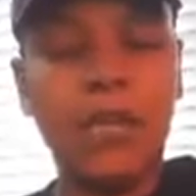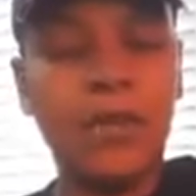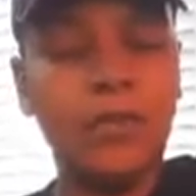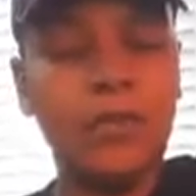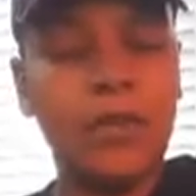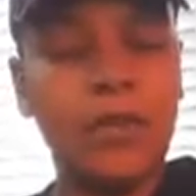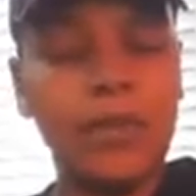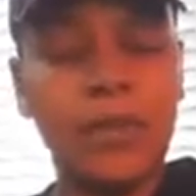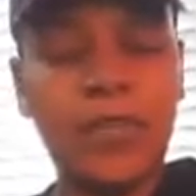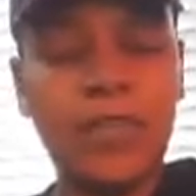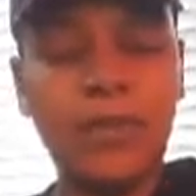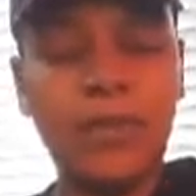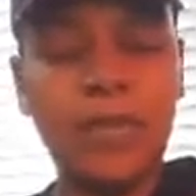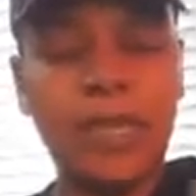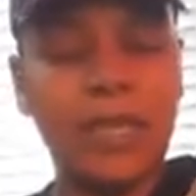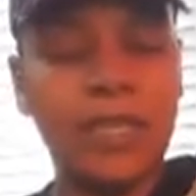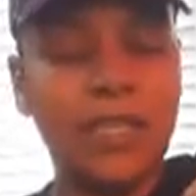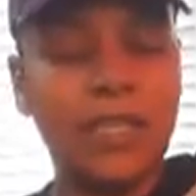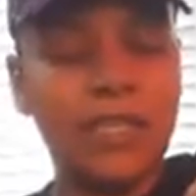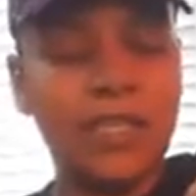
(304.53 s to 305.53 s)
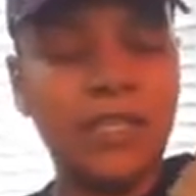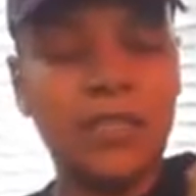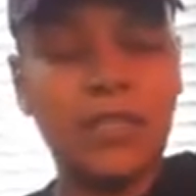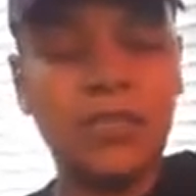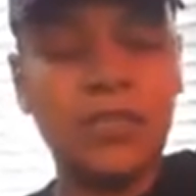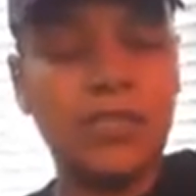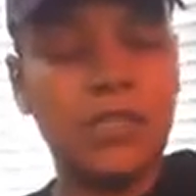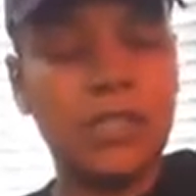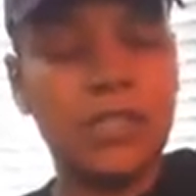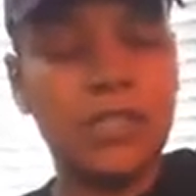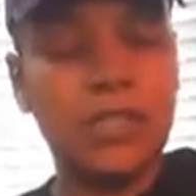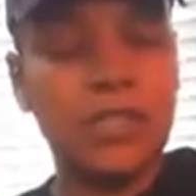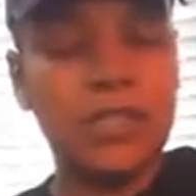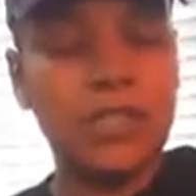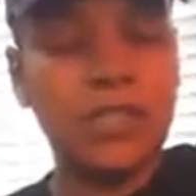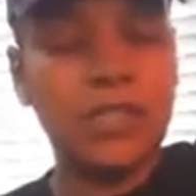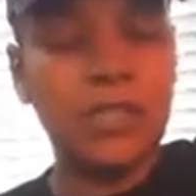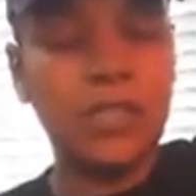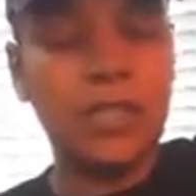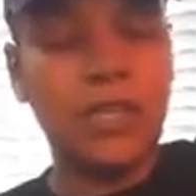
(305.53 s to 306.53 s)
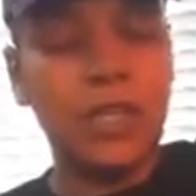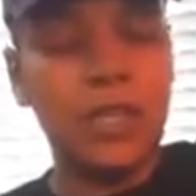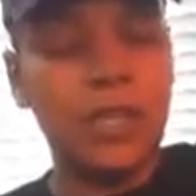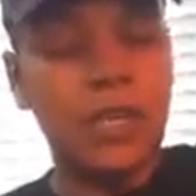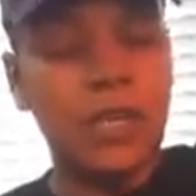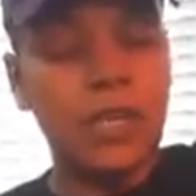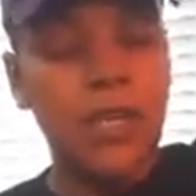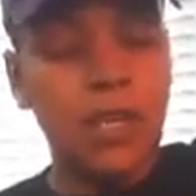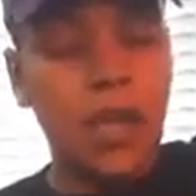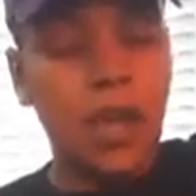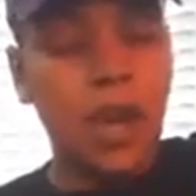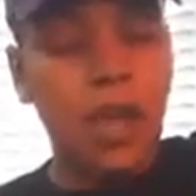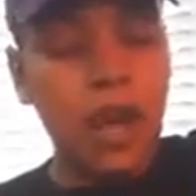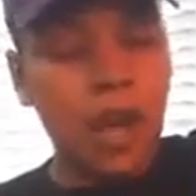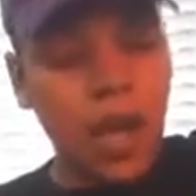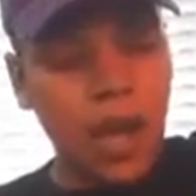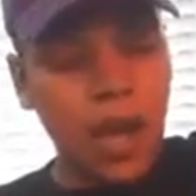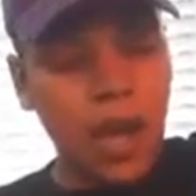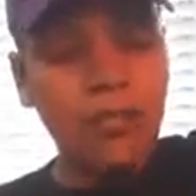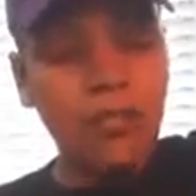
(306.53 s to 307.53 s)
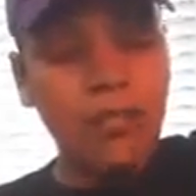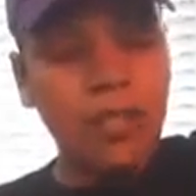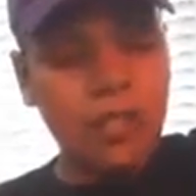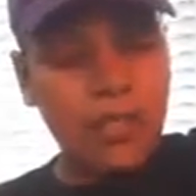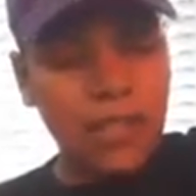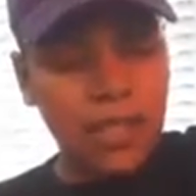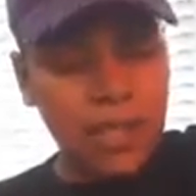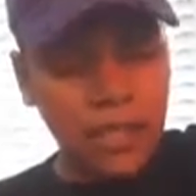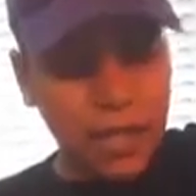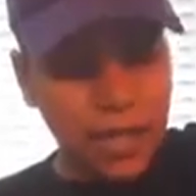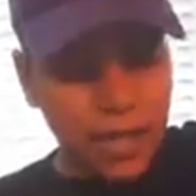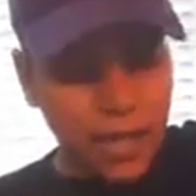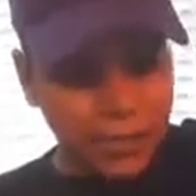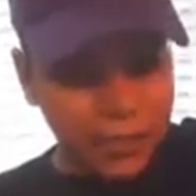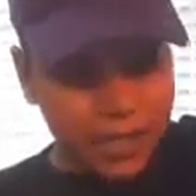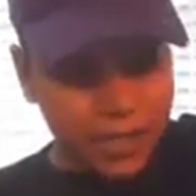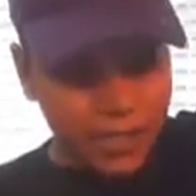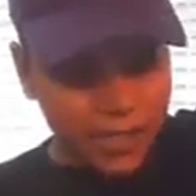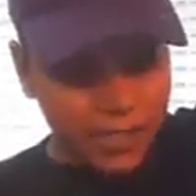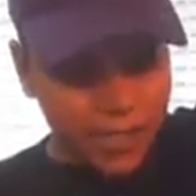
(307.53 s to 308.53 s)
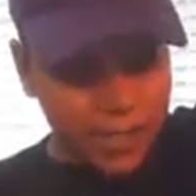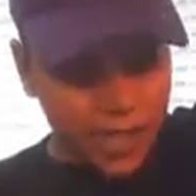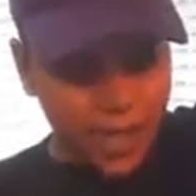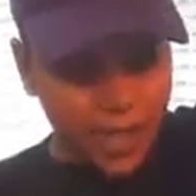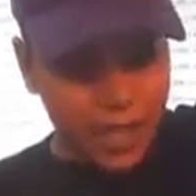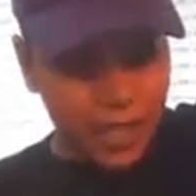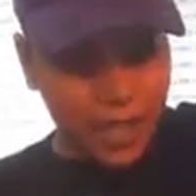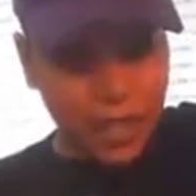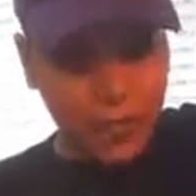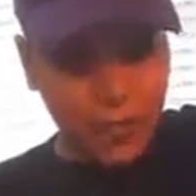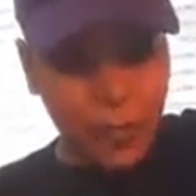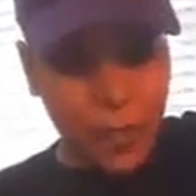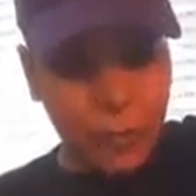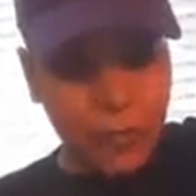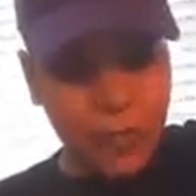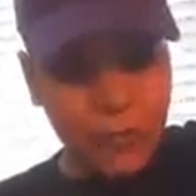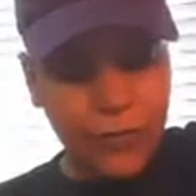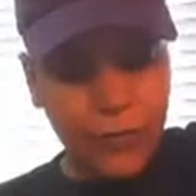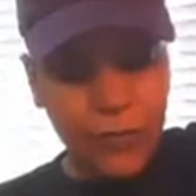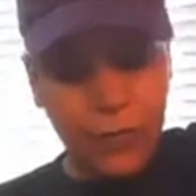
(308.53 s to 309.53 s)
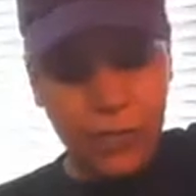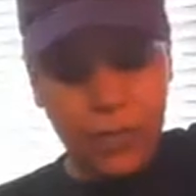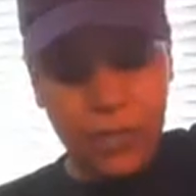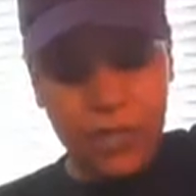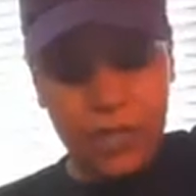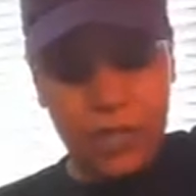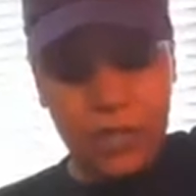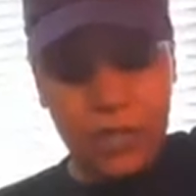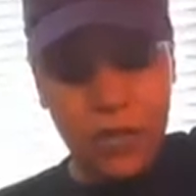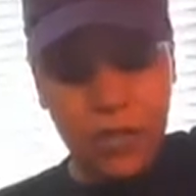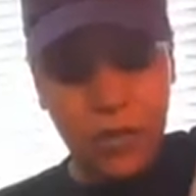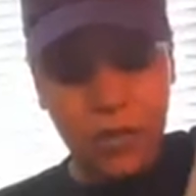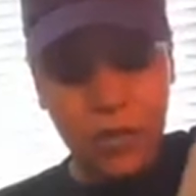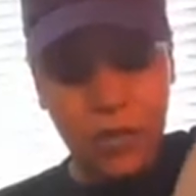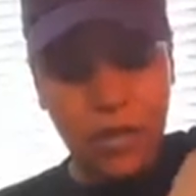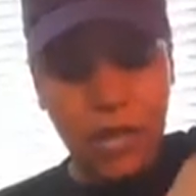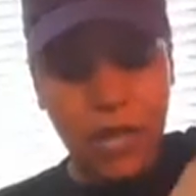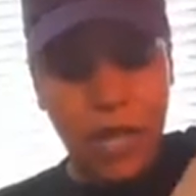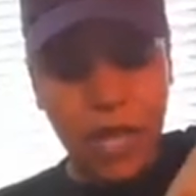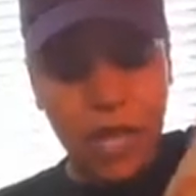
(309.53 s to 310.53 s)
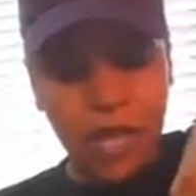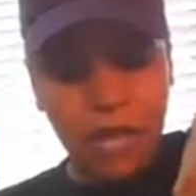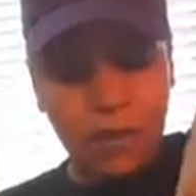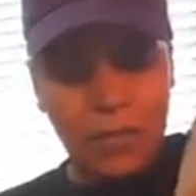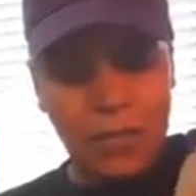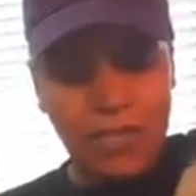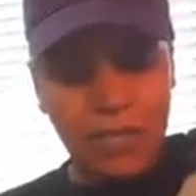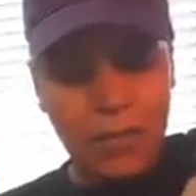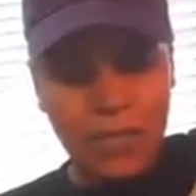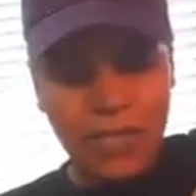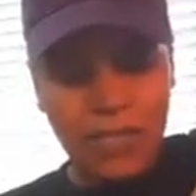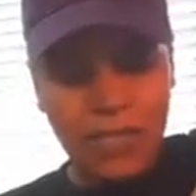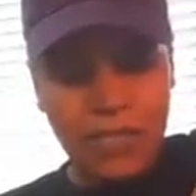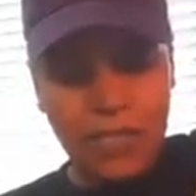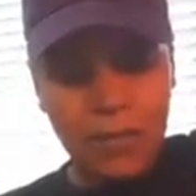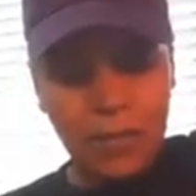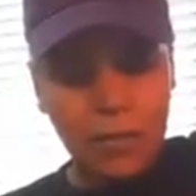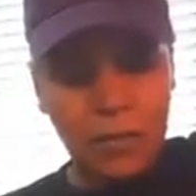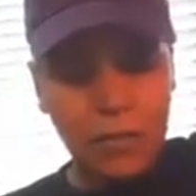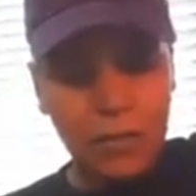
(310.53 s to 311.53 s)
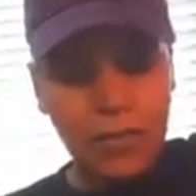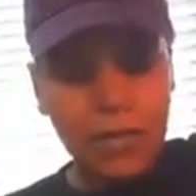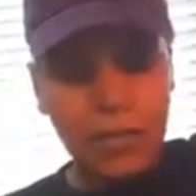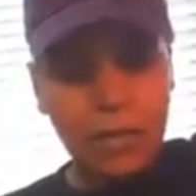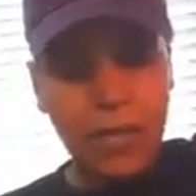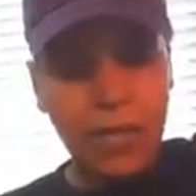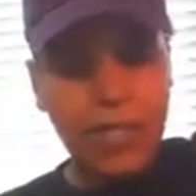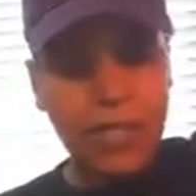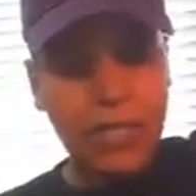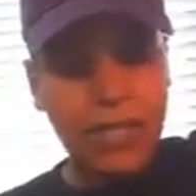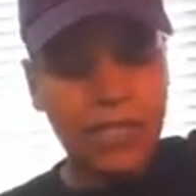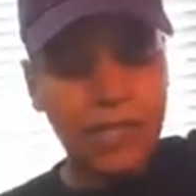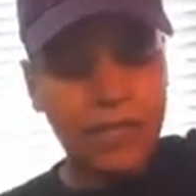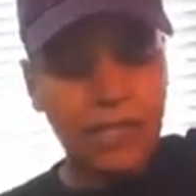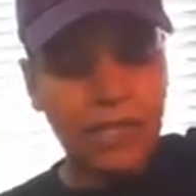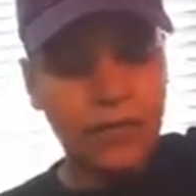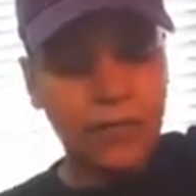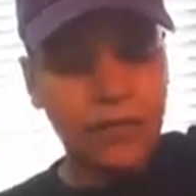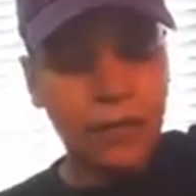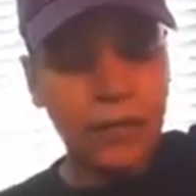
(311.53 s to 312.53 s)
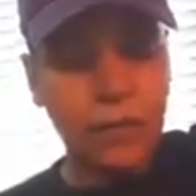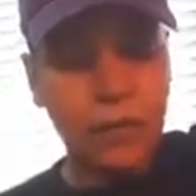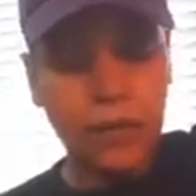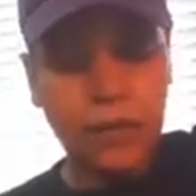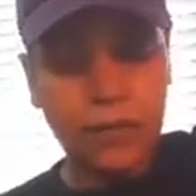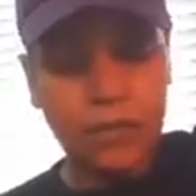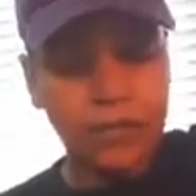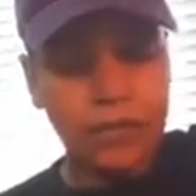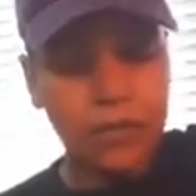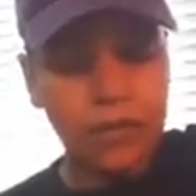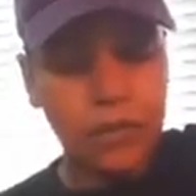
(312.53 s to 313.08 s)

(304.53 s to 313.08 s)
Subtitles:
I don't want anybody making excuses. Everything comes in time. I'm a foodie, so I've been obsessed with building my kitchen for